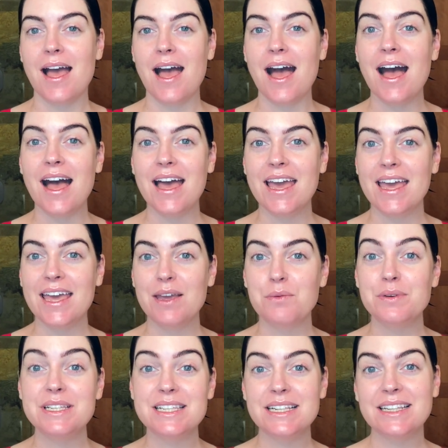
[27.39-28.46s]
I
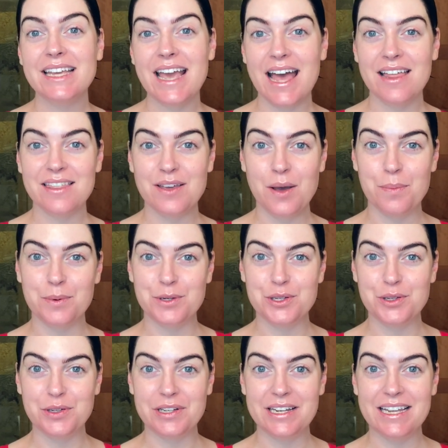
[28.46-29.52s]
recently had the
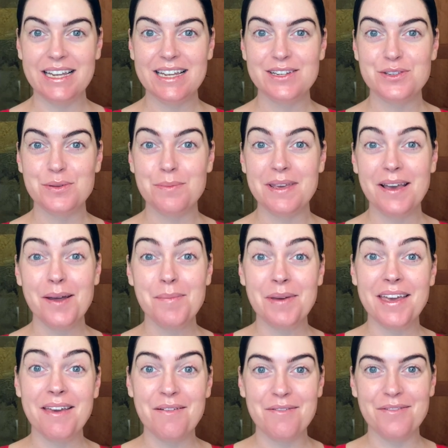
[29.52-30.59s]
opportunity to be on
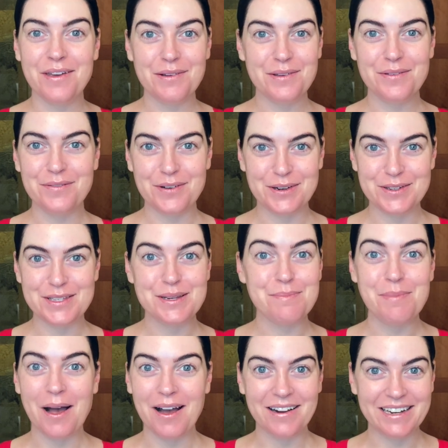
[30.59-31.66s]
my very first
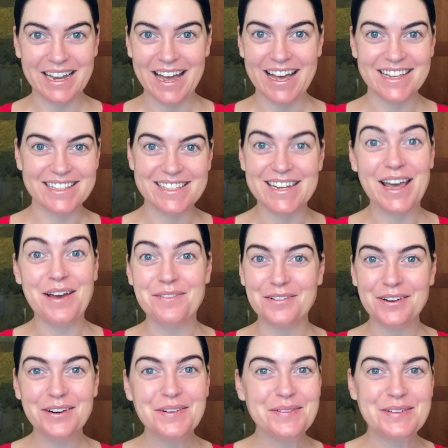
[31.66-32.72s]
podcast
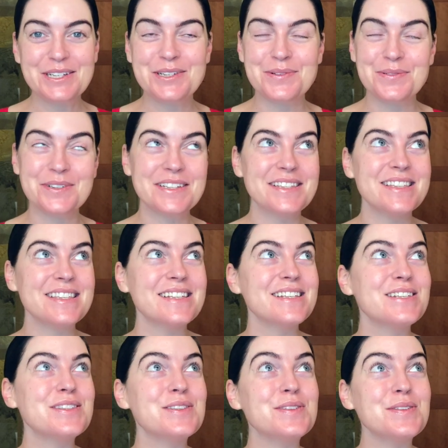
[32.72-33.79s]
ever, which was
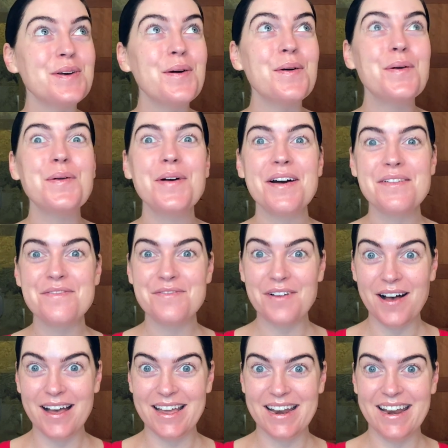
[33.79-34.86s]
so
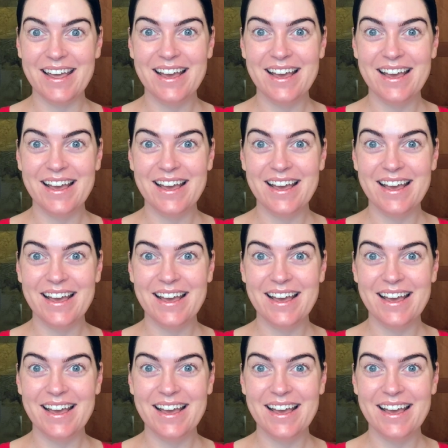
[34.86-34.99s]
fun.